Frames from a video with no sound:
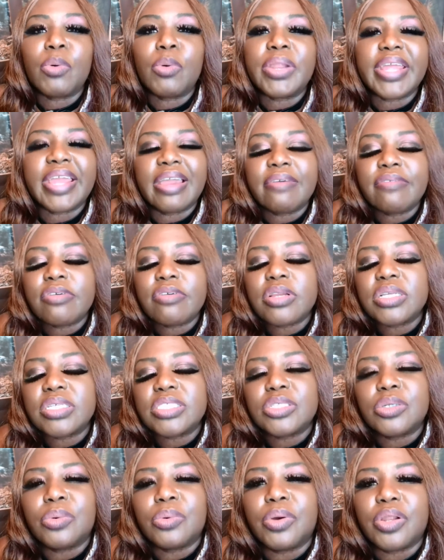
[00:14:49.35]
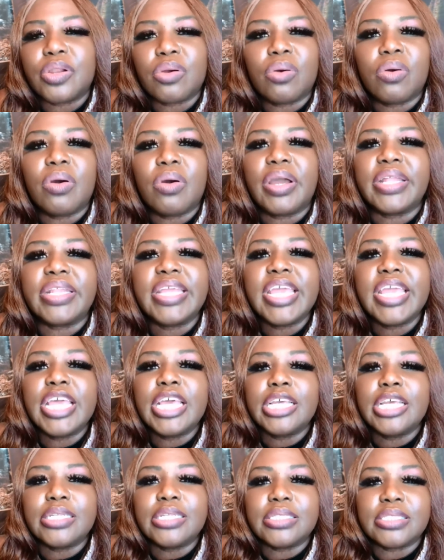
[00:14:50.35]
Like, whatever is going on,
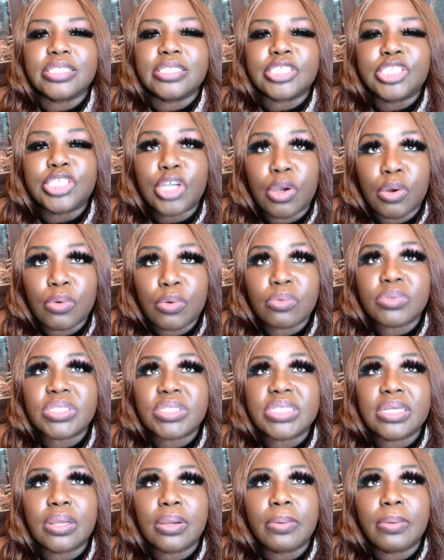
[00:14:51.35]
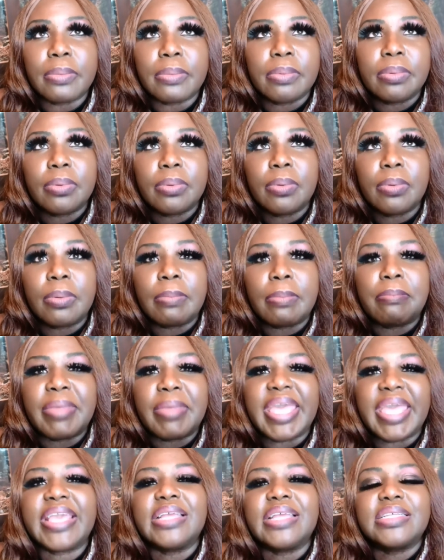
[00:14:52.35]
don't
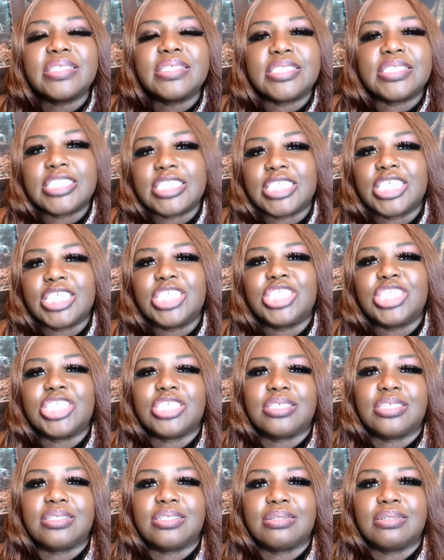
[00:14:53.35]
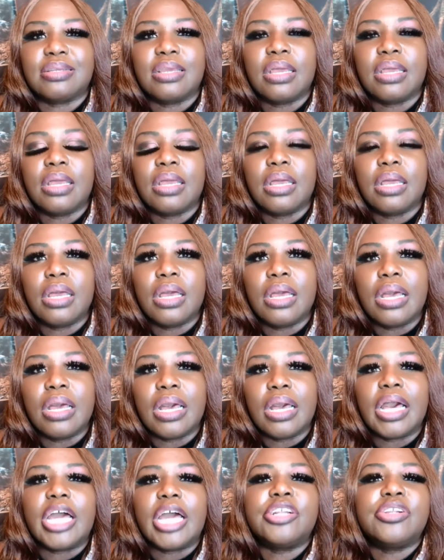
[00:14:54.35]
make a decision
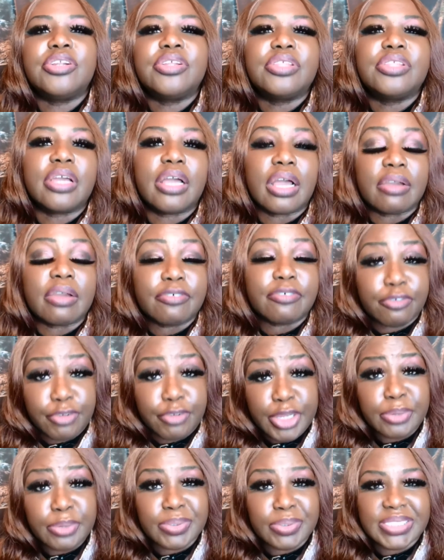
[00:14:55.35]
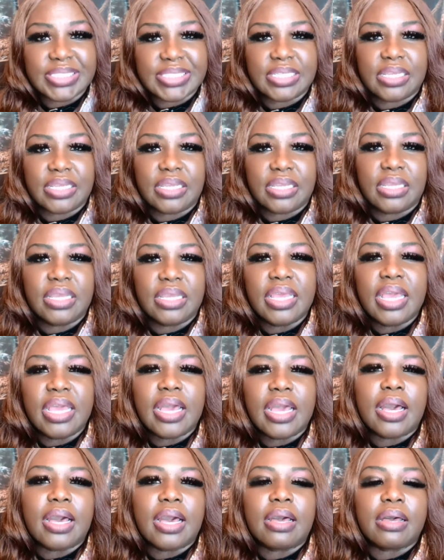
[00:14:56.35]
under a frequency
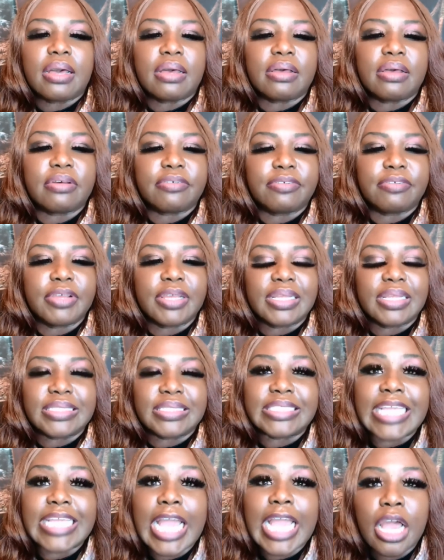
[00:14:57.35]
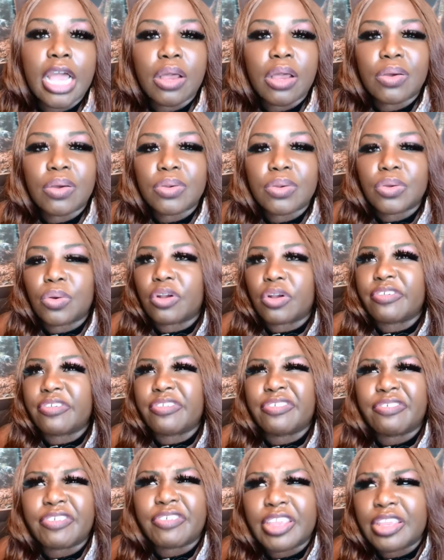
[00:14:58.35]
of doubt
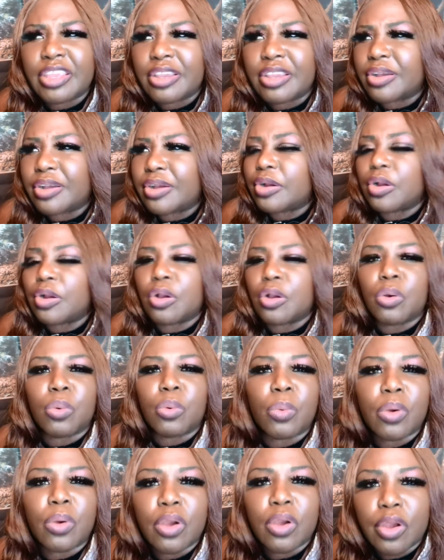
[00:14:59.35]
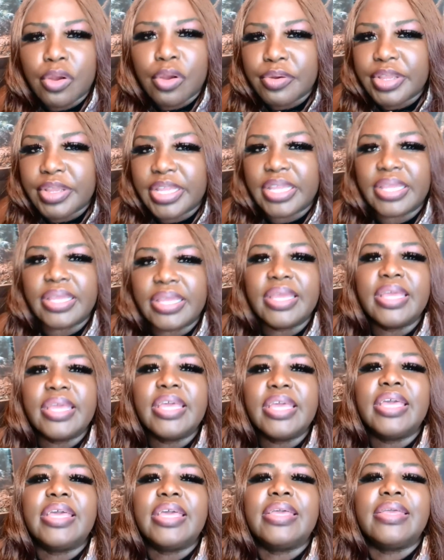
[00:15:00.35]
or fear or worry,
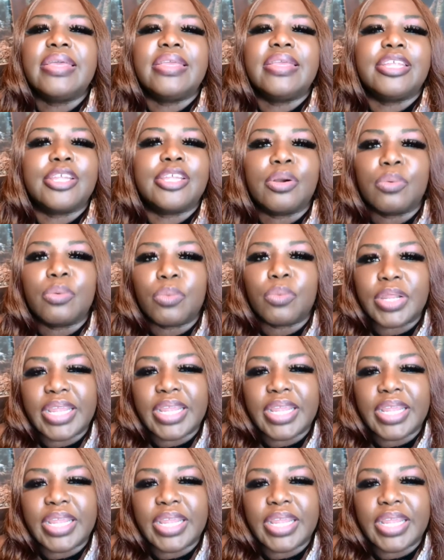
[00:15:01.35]
you know,